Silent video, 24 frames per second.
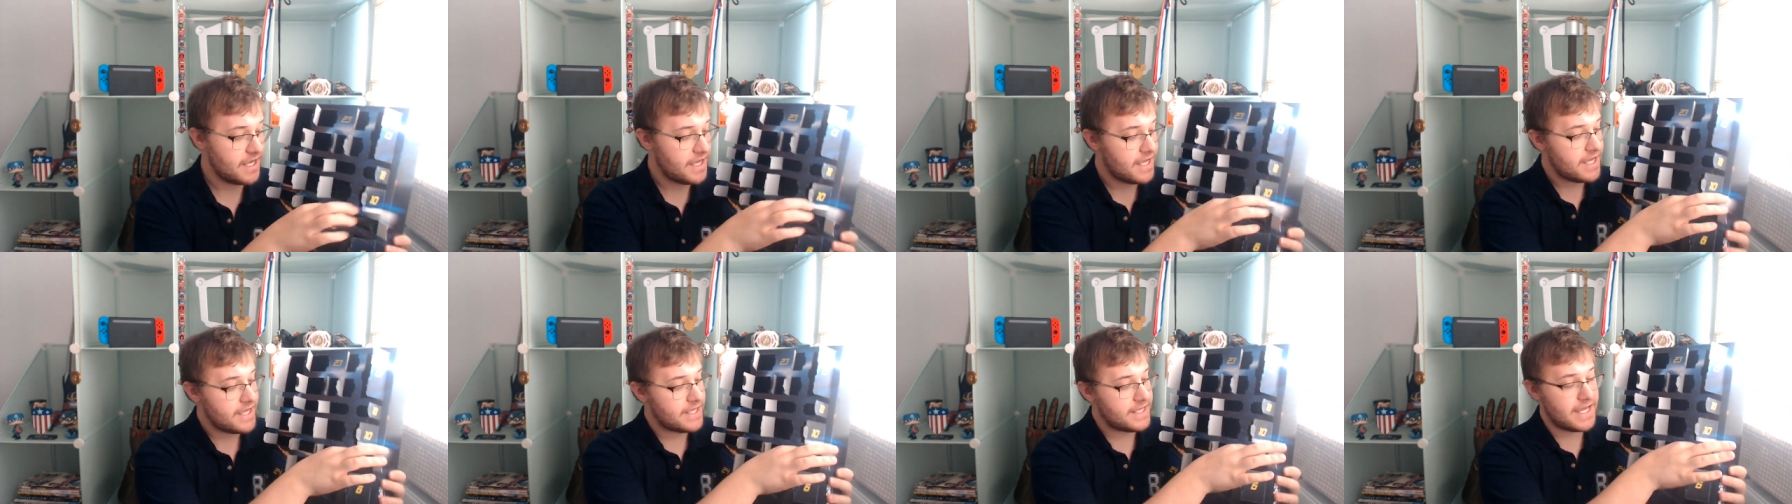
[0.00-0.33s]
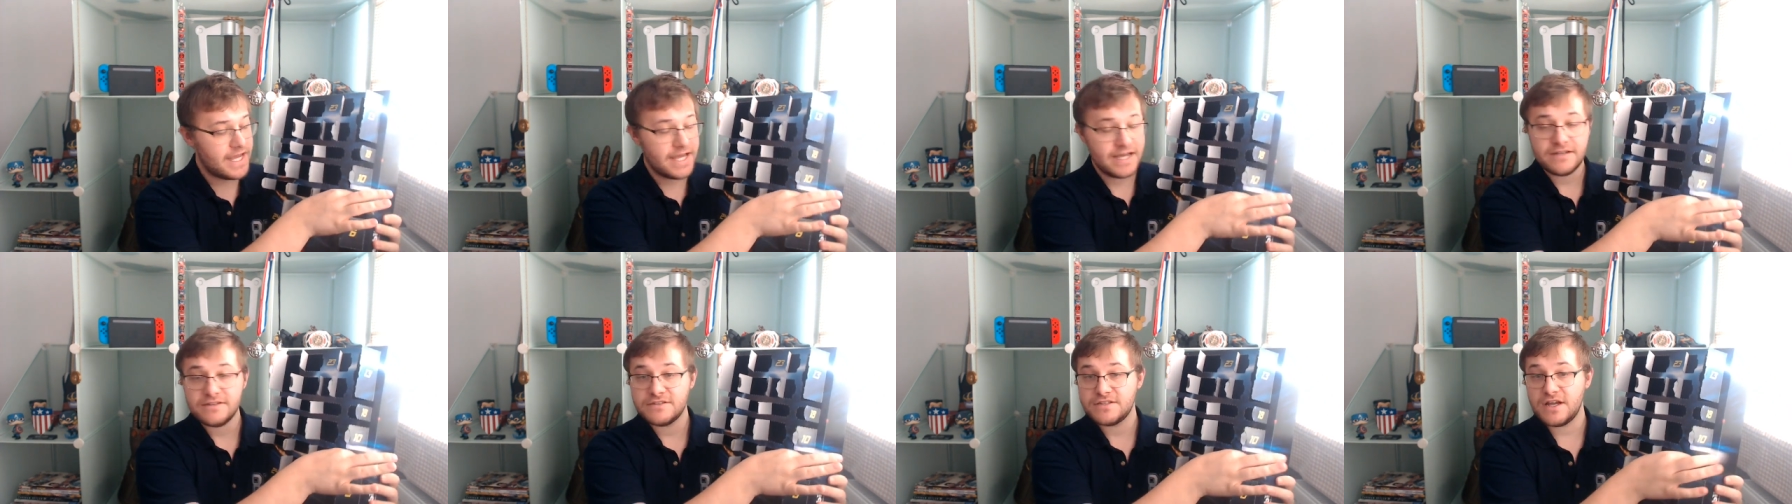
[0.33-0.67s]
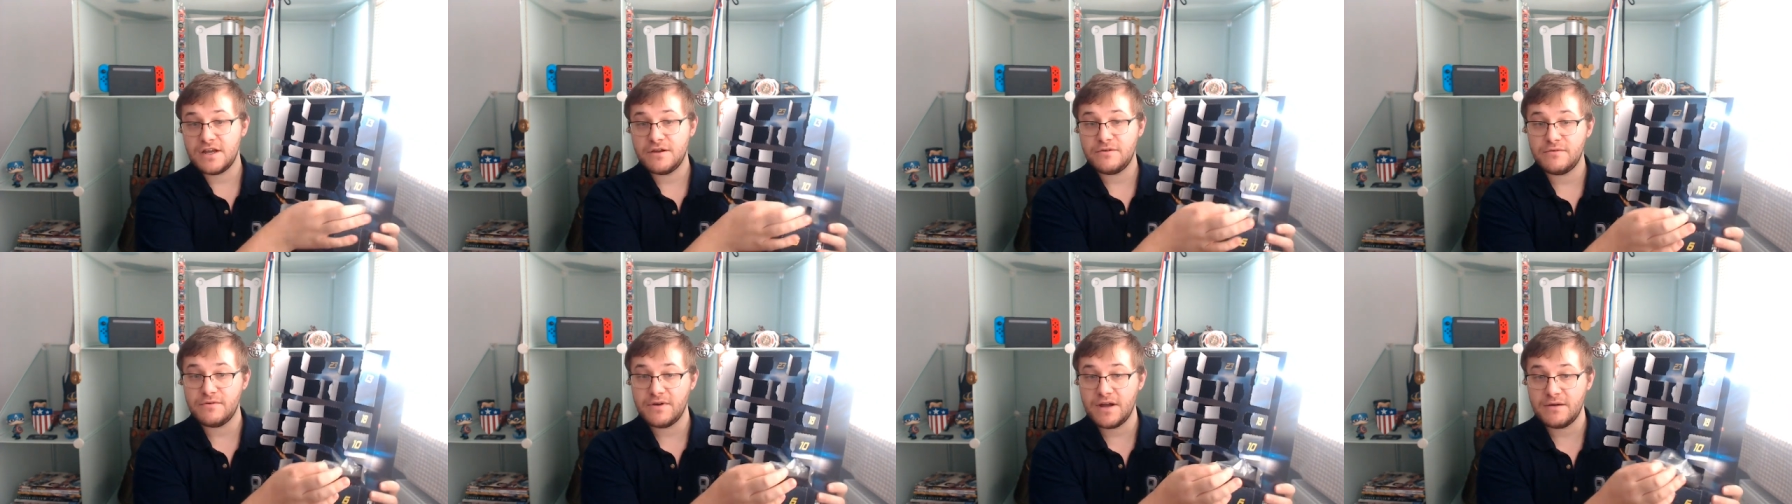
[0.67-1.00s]
Yeah, so
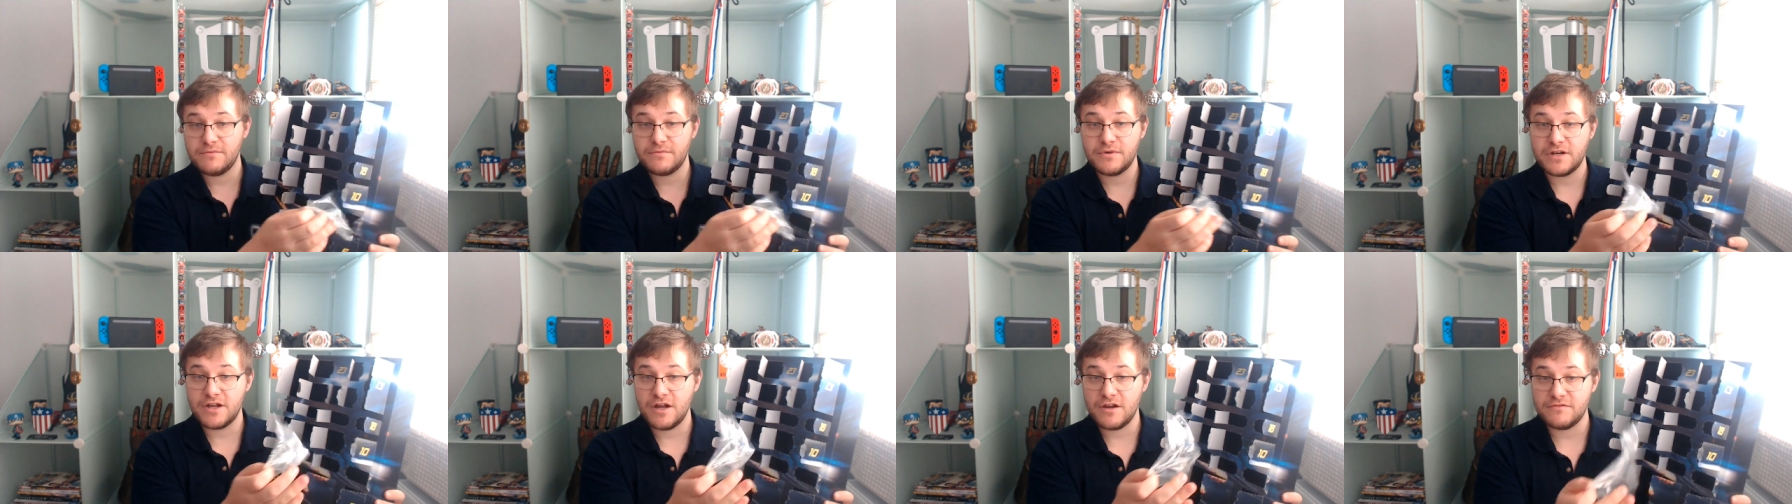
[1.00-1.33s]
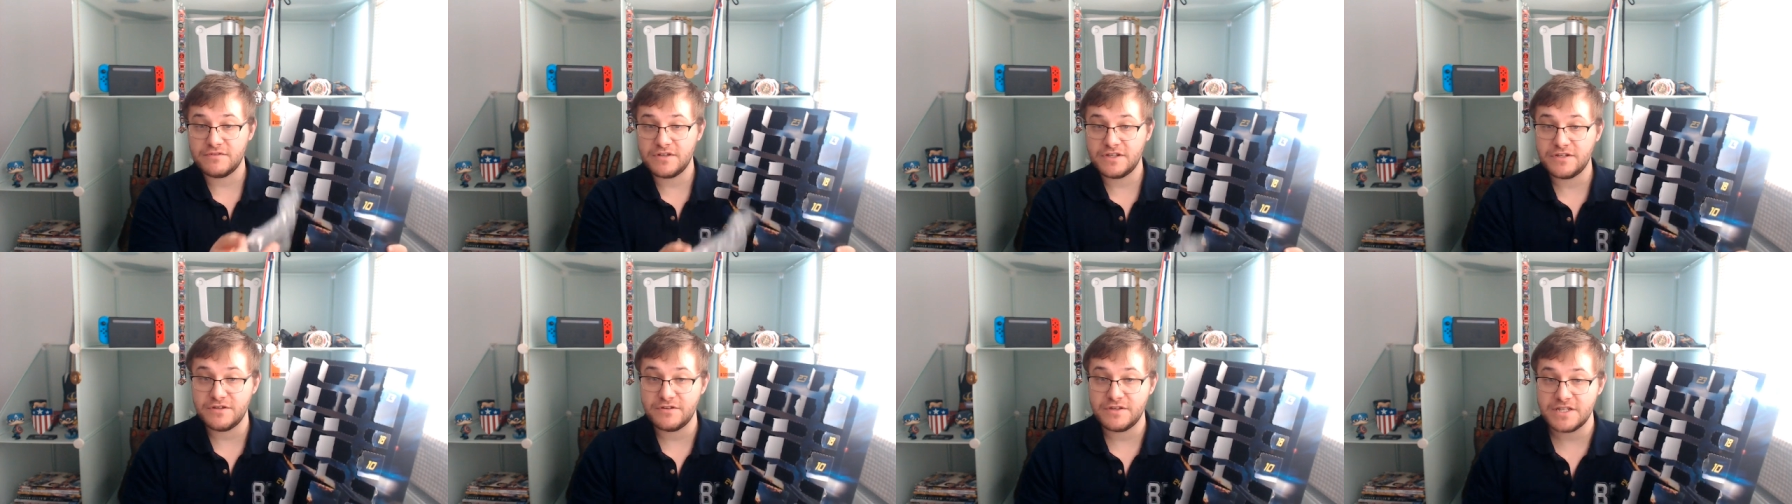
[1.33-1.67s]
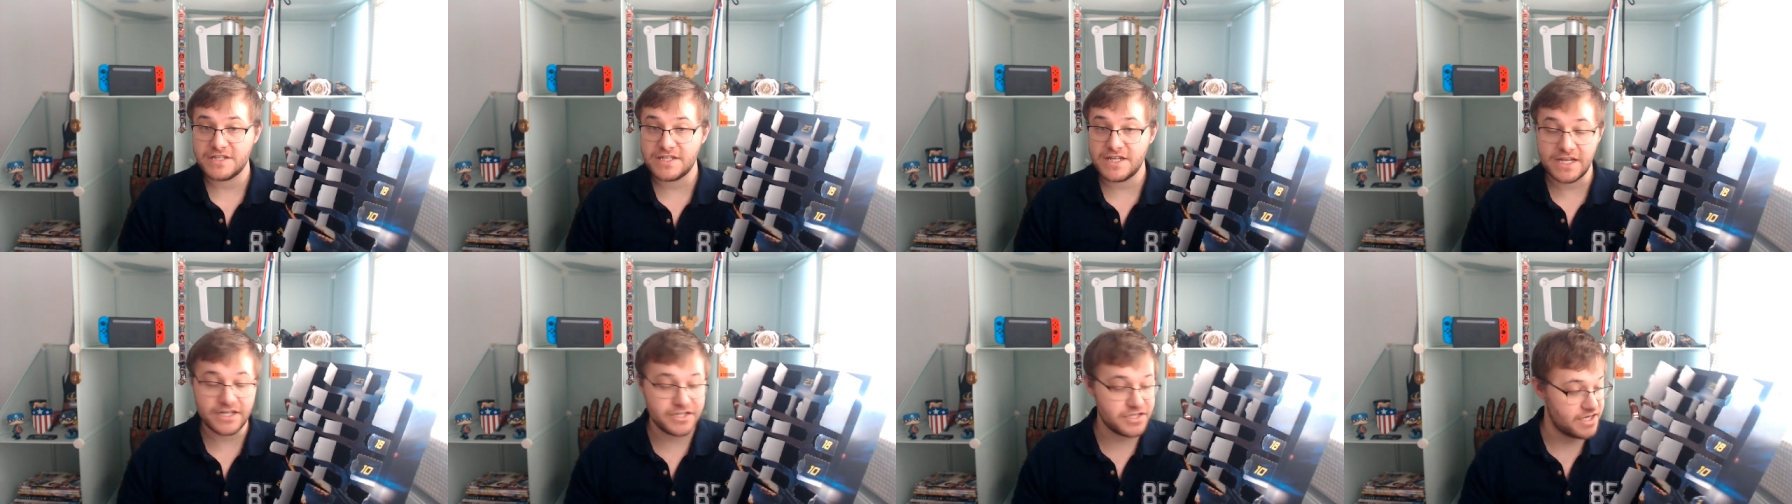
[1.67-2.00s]
I'm going to hopefully do this
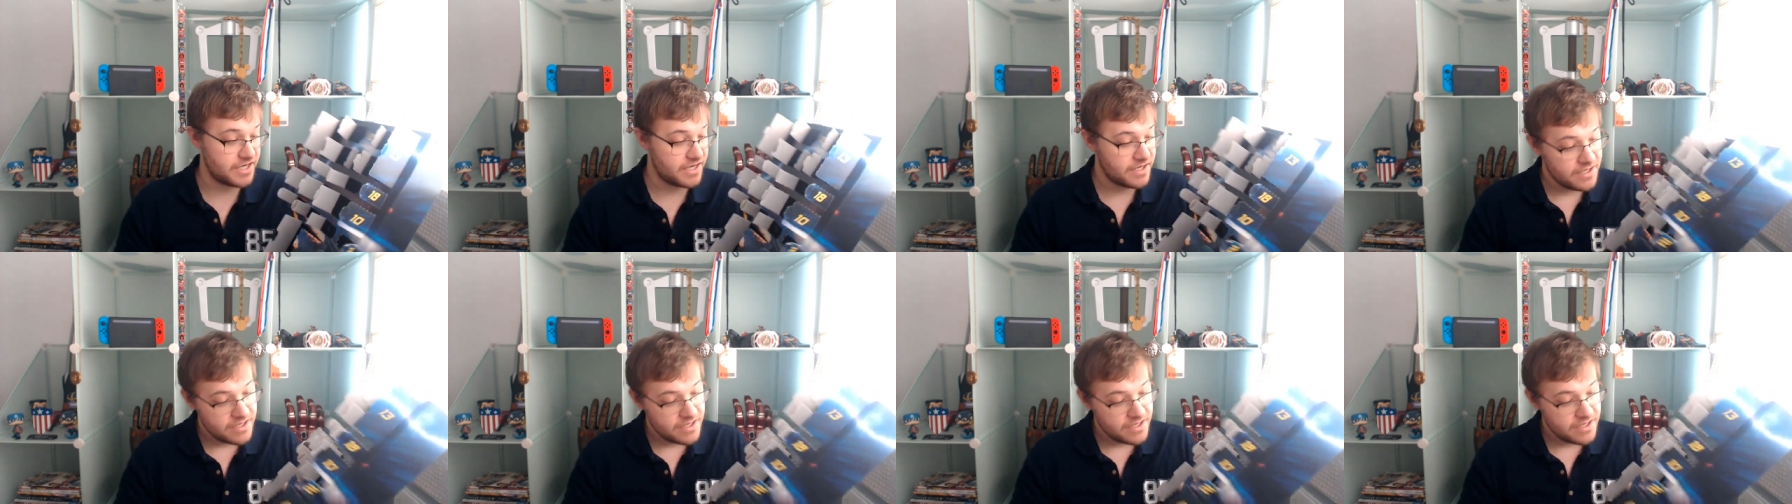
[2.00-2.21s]
next year.